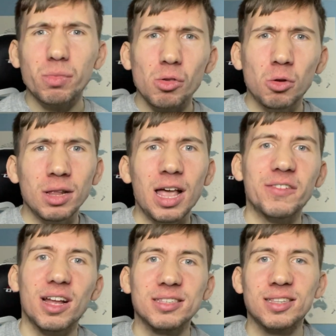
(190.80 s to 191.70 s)
On the
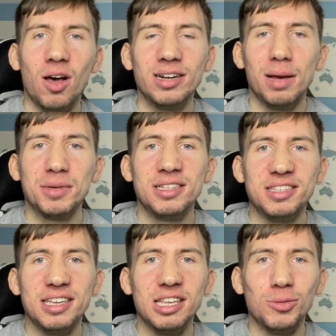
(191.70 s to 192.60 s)
left-hand side, I'm
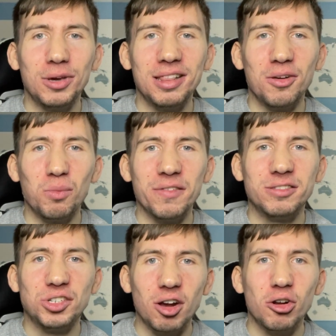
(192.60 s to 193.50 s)
continuing
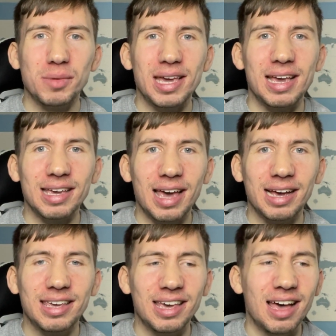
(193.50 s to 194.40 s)
with Jeremy
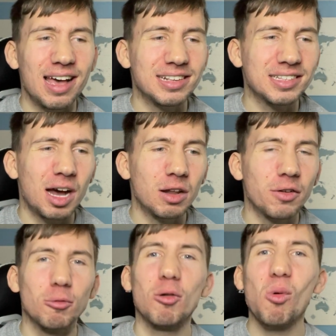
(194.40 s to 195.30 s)
Ngakia as kind of
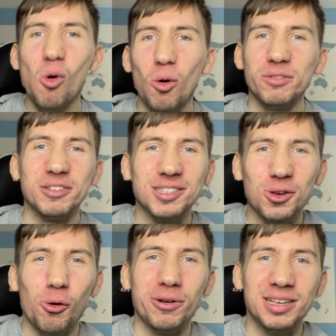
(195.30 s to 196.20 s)
a reward for
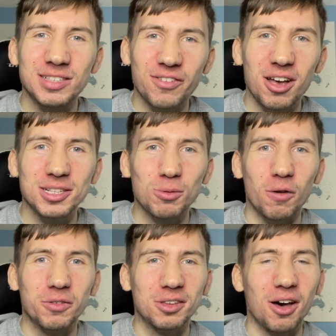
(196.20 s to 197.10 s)
scoring his first
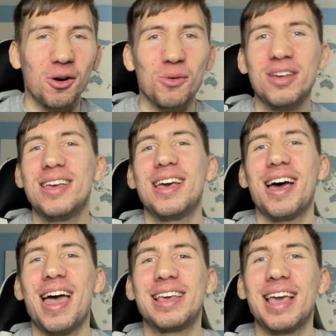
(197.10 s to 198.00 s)
Watford goal
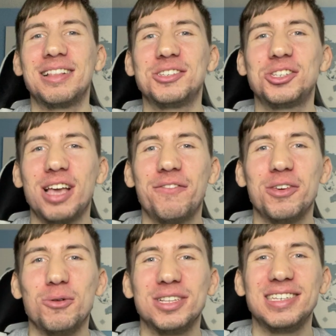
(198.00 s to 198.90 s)
against
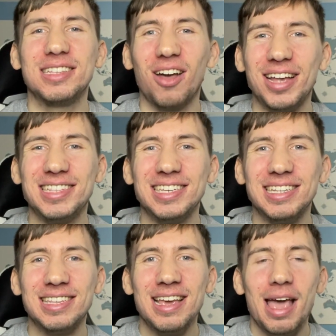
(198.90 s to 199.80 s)
Sheffield
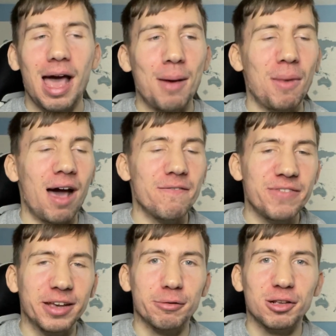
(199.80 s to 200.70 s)
United at
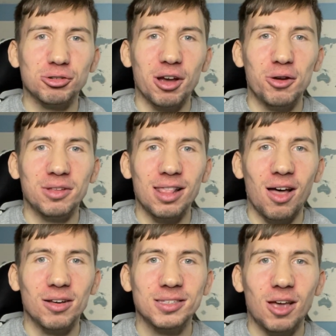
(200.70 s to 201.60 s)
Vicarage Road
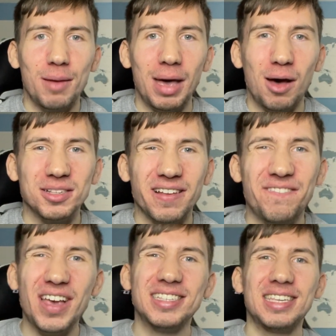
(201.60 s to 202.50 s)
last time out. So
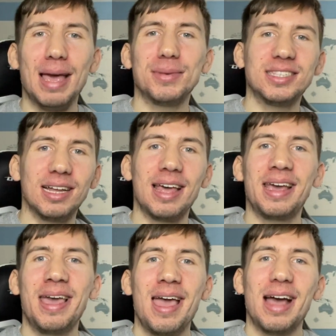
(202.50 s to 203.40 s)
Festi
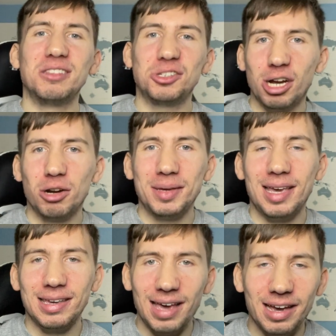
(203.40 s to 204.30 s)
Ebisele and
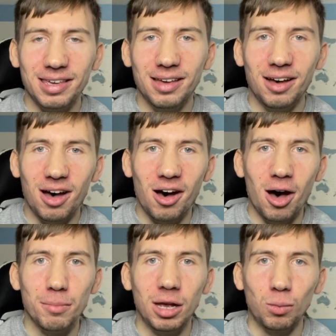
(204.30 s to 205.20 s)
Jeremy Ngakia
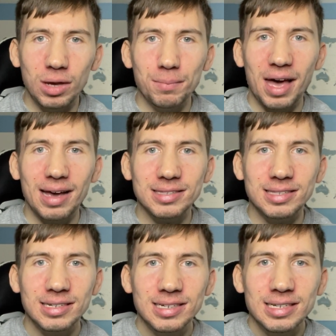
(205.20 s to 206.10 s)
are my
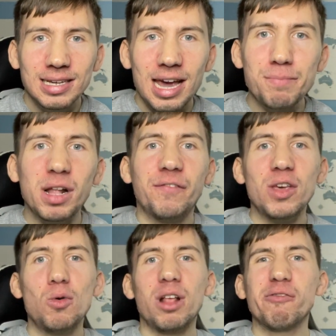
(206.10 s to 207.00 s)
wing-backs. In
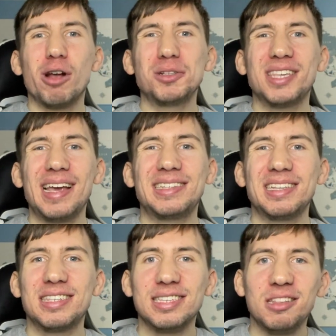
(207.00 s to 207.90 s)
midfield, I've
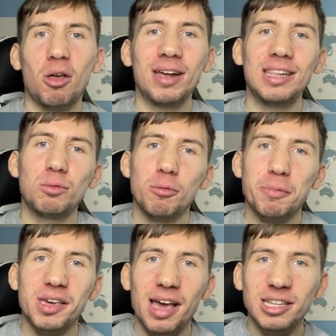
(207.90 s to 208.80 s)
rotated slightly with
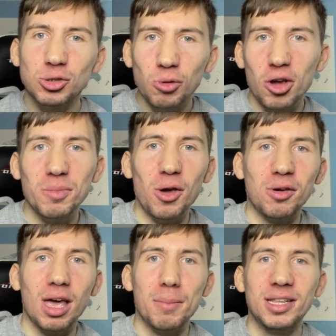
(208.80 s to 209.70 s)
Pierre
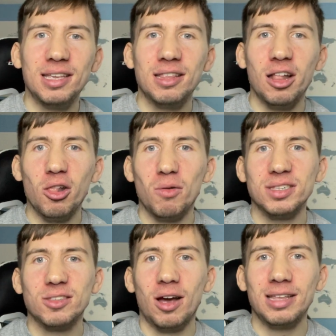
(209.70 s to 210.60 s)
Duomo coming in
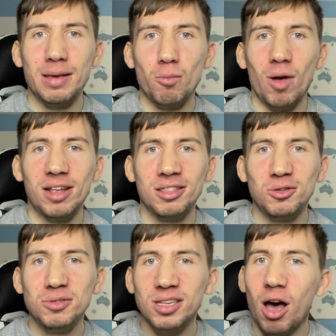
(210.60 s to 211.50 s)
alongside Imran
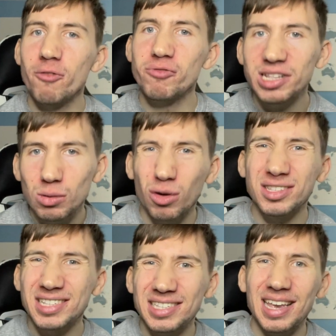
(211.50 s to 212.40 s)
Louza. I really
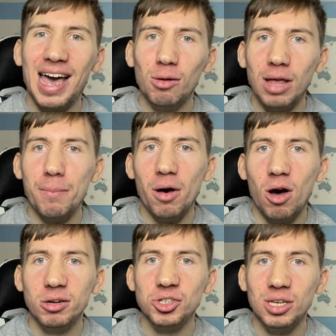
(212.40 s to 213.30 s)
want to see how that
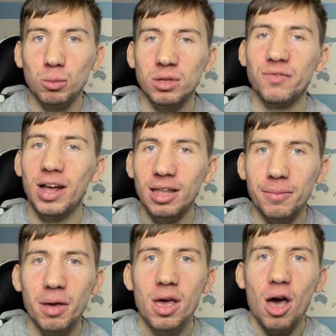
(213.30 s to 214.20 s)
partnership will
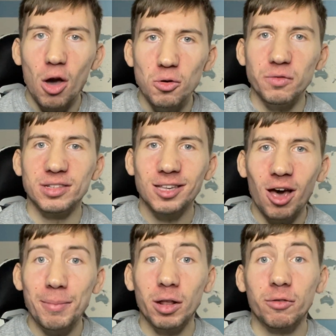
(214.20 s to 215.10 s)
develop over
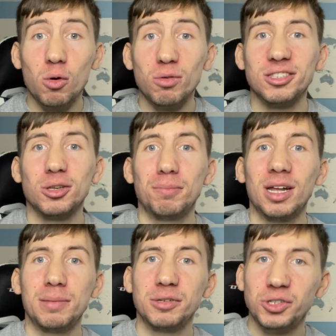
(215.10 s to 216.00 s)
time, and of course
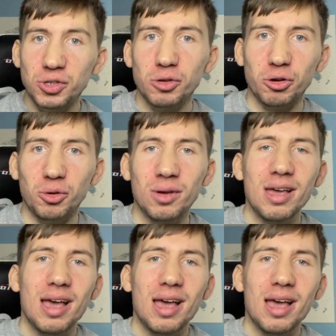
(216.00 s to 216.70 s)
Tomdele Bashuru